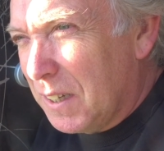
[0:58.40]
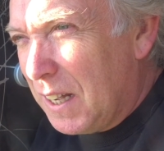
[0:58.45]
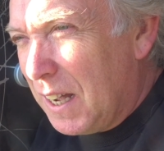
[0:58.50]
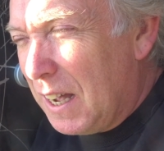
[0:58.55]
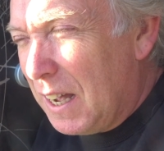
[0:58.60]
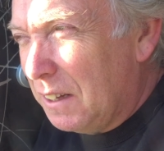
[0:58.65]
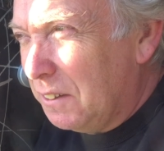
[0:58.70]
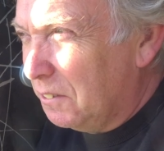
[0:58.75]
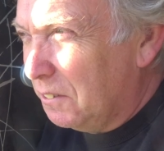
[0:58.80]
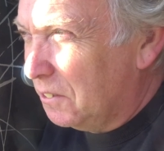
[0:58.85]

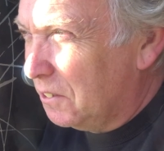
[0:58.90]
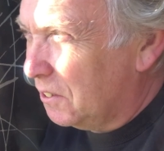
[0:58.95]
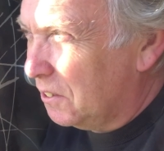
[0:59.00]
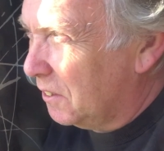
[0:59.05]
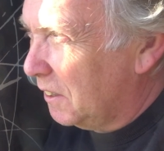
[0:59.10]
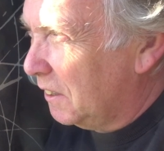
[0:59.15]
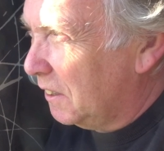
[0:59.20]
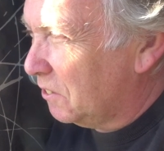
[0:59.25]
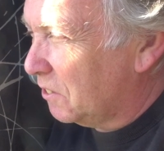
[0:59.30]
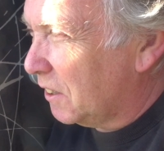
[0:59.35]
and
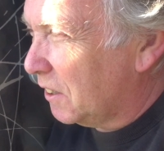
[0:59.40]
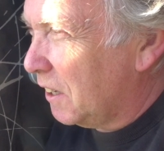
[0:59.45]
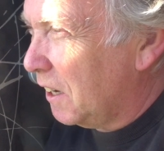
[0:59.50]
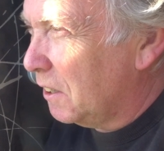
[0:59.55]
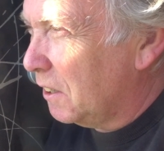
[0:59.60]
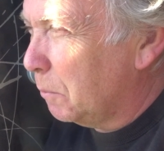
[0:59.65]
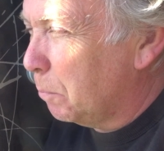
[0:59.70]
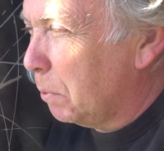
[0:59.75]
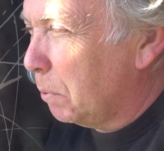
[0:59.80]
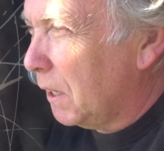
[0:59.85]
it's the
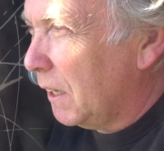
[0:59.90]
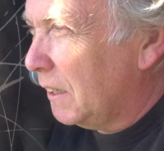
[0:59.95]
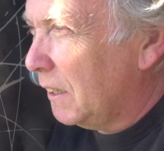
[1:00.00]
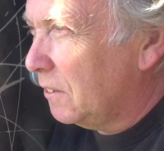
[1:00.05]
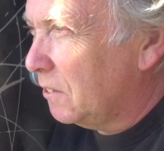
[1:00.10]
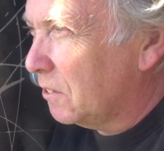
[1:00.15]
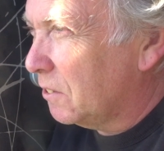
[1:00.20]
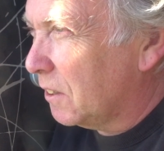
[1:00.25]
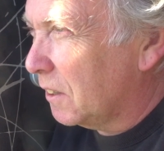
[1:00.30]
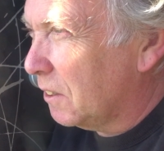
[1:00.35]
kind of
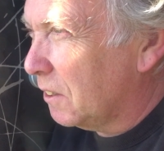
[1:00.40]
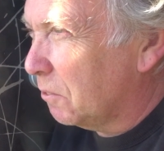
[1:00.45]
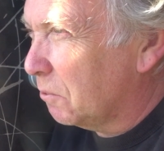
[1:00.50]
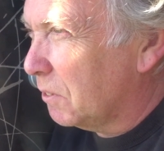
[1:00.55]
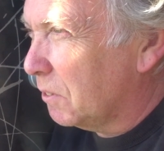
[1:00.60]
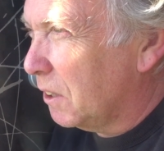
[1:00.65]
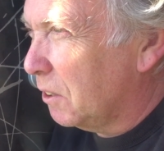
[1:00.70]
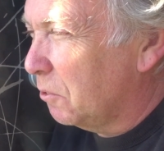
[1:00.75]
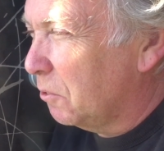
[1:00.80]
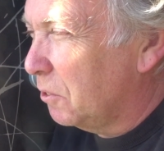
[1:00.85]
place, I don't
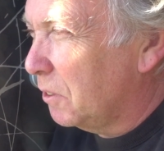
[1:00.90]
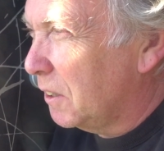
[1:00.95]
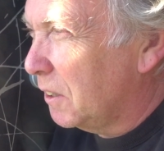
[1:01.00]
know,